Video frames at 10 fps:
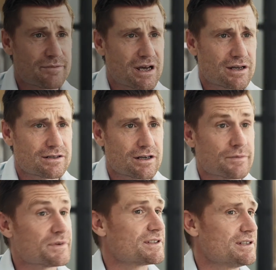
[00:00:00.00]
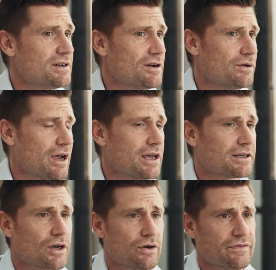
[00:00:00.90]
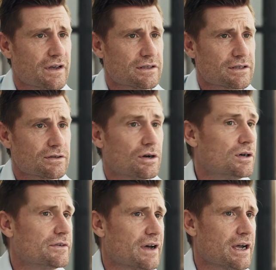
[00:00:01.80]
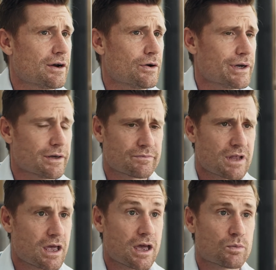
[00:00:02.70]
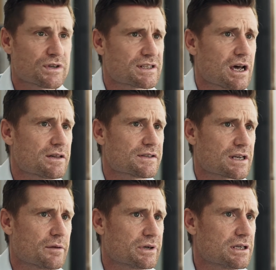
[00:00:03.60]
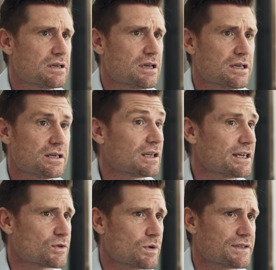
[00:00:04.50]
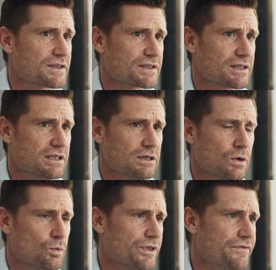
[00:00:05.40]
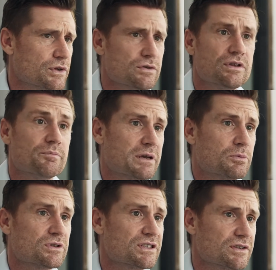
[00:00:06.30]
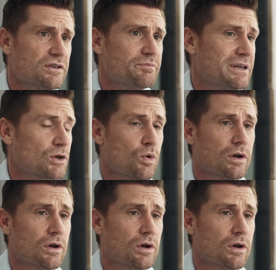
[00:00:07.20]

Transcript: Dan Bowden. I'm the CEO and co founder of Aō Air. And we started this company in late 2016 with a view that people deserve better